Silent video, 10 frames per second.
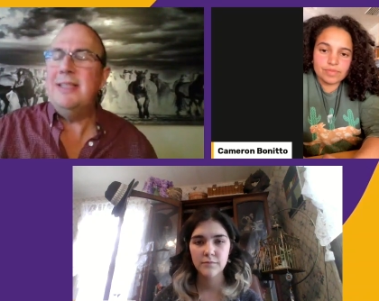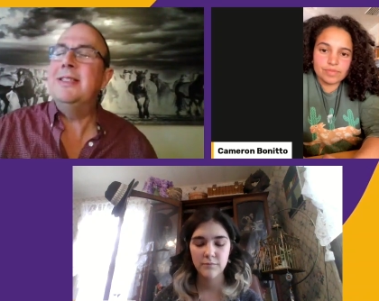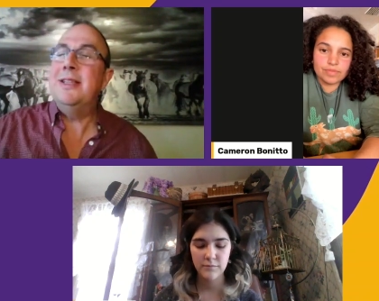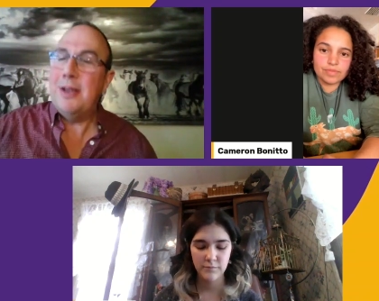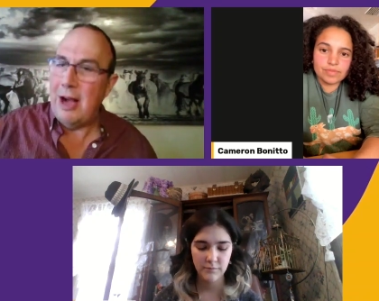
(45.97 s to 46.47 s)
Speaker 1: this
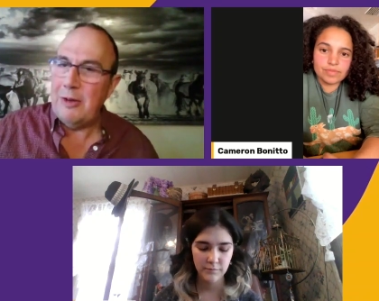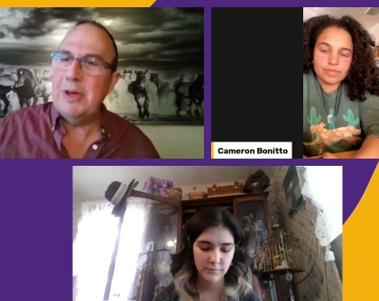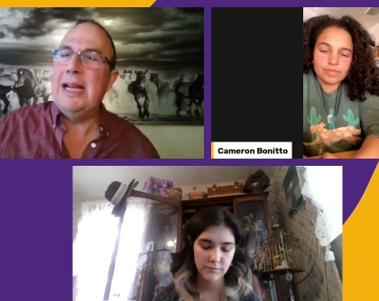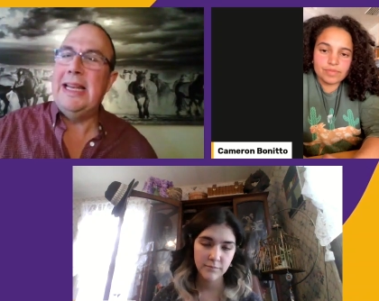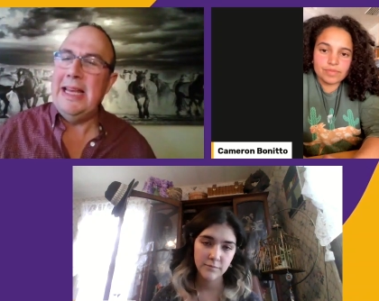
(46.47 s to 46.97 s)
is a dog
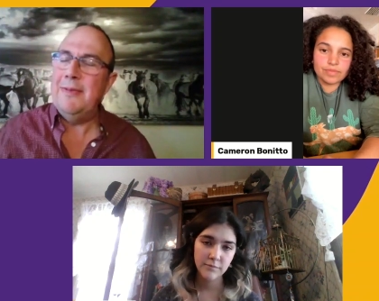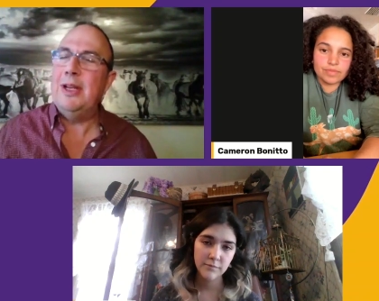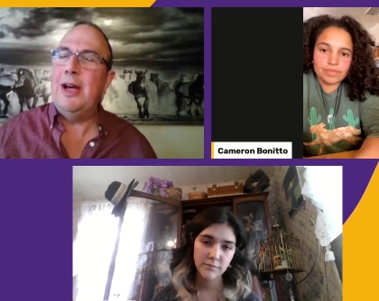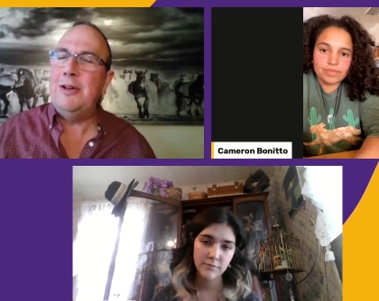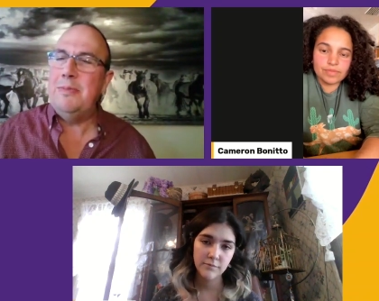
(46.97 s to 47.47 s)
we're going to leave
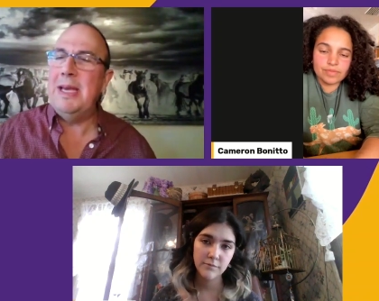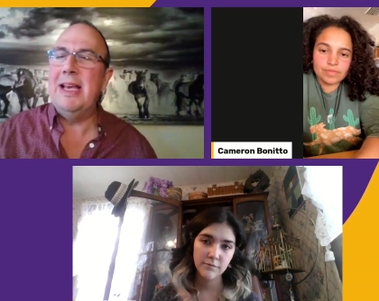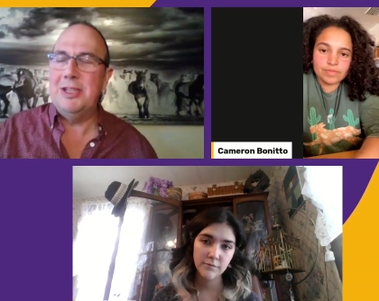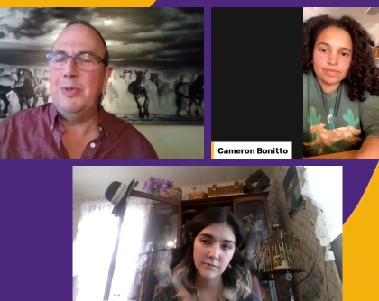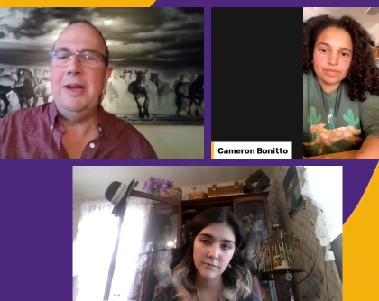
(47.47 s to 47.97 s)
alone because